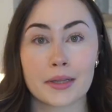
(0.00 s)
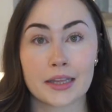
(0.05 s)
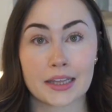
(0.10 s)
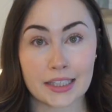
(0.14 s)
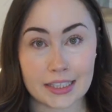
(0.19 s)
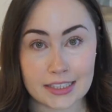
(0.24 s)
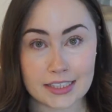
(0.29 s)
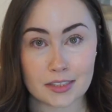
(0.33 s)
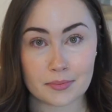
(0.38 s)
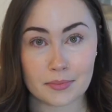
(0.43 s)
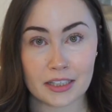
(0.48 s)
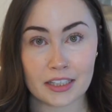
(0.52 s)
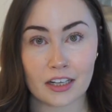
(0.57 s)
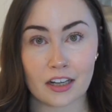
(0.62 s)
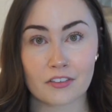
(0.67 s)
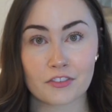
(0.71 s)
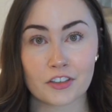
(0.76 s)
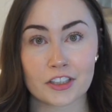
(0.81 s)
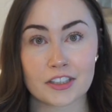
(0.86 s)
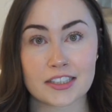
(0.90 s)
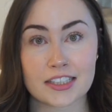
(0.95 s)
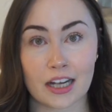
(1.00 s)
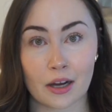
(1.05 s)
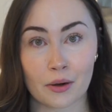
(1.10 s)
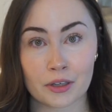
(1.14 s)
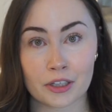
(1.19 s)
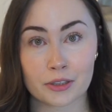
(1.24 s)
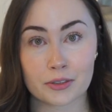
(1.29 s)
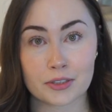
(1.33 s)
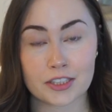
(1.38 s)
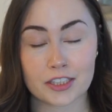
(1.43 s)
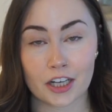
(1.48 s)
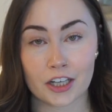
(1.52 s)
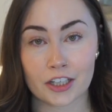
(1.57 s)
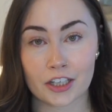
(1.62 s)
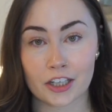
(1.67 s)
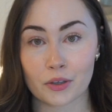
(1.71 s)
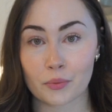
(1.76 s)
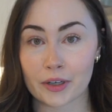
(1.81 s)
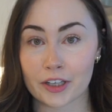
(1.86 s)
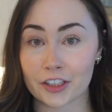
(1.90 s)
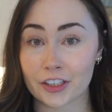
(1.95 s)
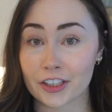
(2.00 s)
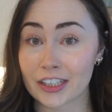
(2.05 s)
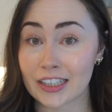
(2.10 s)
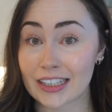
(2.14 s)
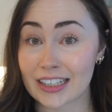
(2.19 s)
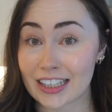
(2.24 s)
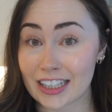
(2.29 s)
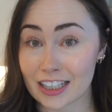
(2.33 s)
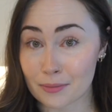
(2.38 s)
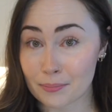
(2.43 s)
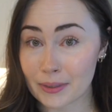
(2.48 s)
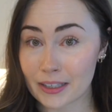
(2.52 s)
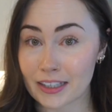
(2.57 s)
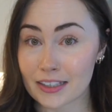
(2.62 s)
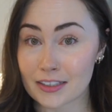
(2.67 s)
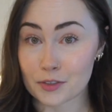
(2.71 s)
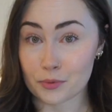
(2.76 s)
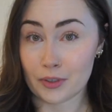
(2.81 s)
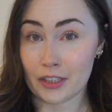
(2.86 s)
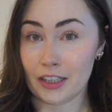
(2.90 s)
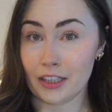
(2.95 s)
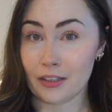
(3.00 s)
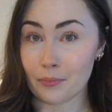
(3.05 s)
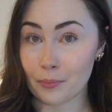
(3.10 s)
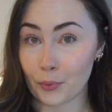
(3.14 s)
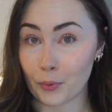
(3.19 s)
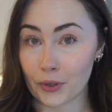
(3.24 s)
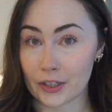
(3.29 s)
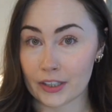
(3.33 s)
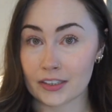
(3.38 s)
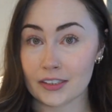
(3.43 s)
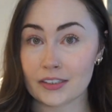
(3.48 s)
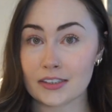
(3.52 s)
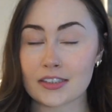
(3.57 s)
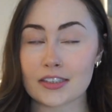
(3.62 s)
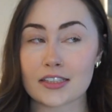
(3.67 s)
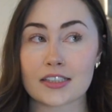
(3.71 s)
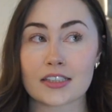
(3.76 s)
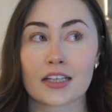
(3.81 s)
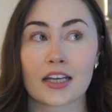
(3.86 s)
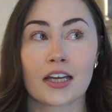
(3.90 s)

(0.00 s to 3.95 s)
Placement of your sourdough starter, where you're gonna keep it, is really important.